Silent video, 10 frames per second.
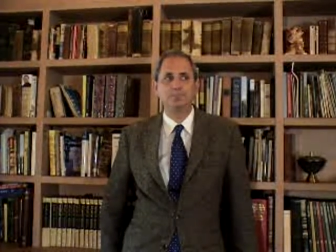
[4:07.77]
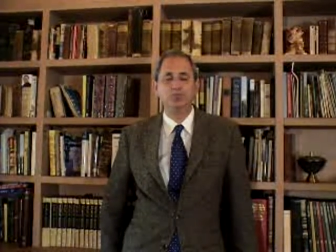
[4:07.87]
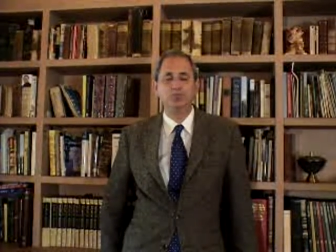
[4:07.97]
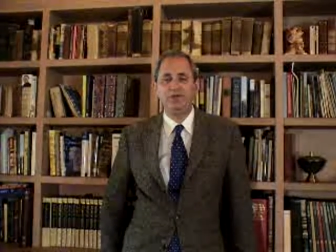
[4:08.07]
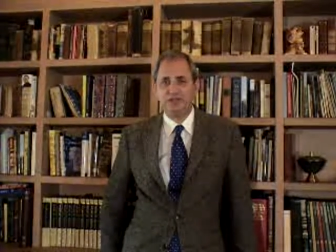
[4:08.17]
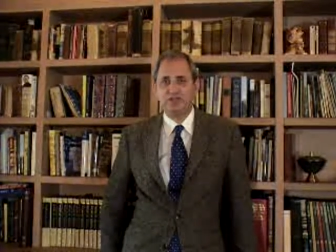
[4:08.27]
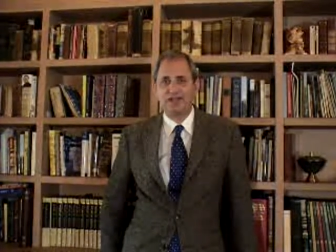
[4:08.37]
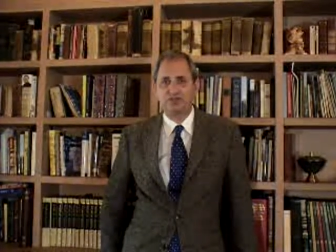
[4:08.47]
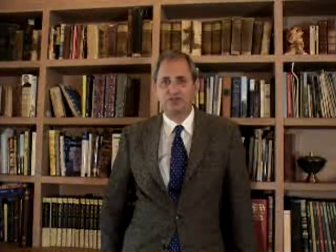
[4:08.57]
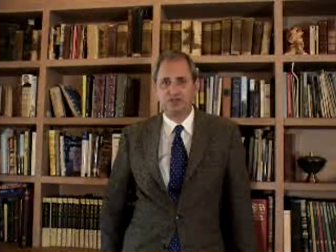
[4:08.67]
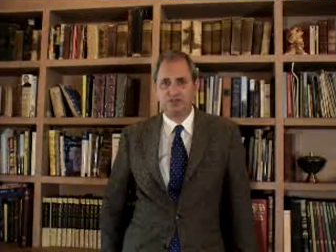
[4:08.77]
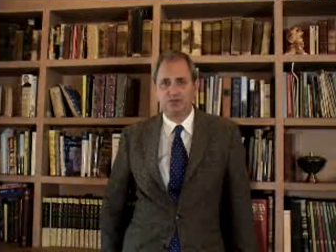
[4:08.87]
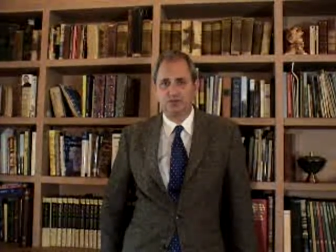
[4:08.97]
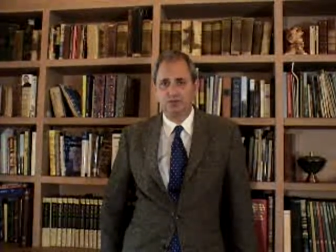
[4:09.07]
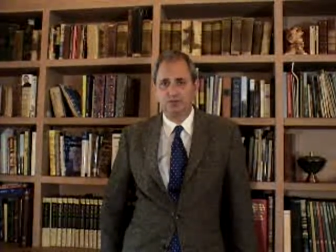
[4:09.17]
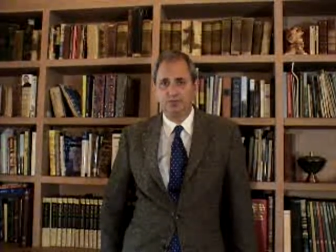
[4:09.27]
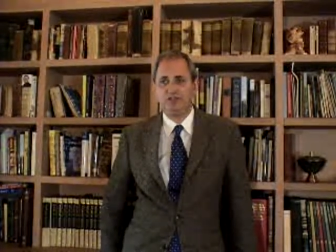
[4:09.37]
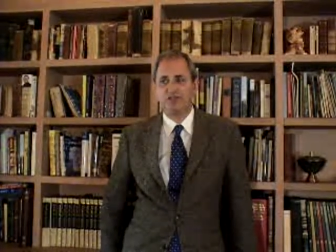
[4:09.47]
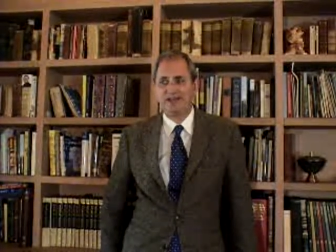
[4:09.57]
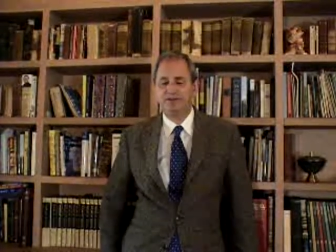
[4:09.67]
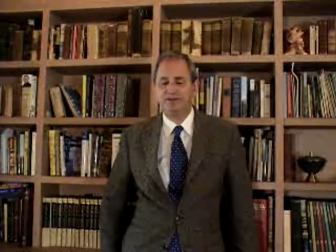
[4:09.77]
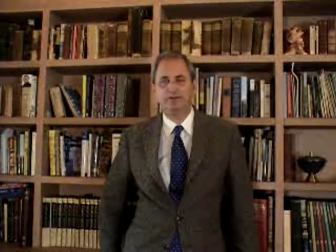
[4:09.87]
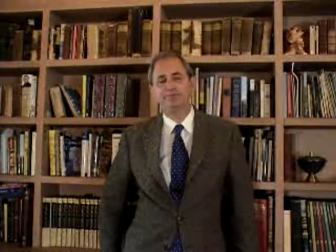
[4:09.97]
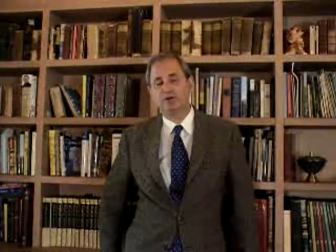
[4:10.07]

Many JAD sessions, many JAD